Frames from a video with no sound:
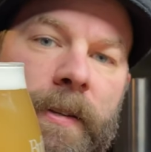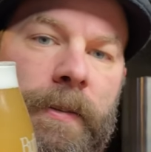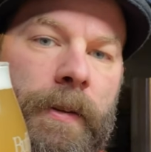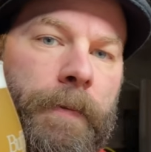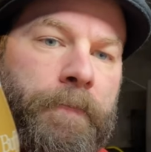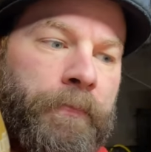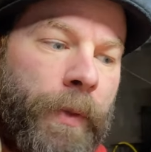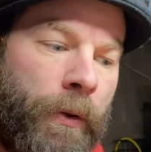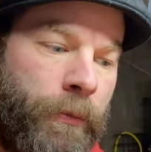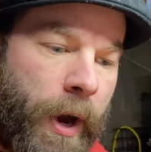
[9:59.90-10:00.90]
is
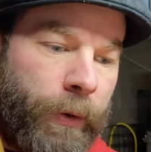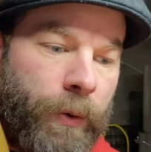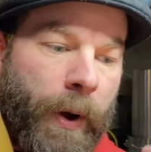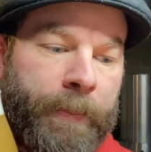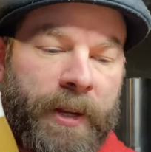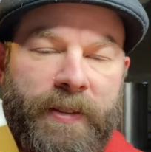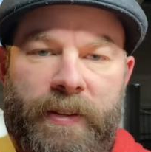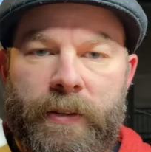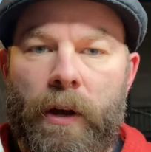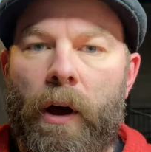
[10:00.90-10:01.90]
very
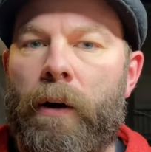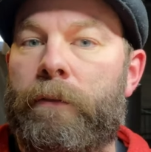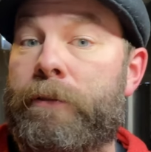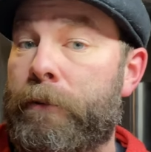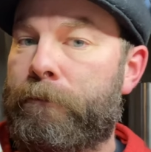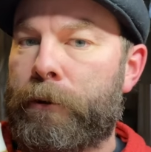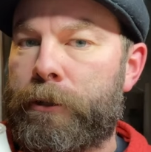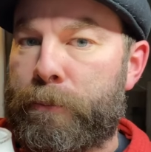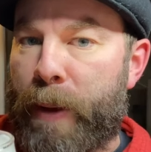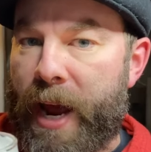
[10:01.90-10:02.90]
reminiscent of the
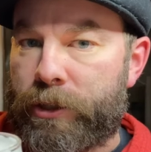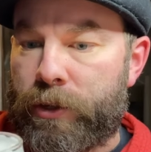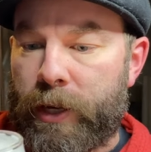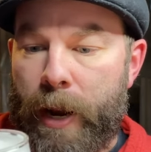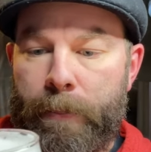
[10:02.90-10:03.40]
first batch that I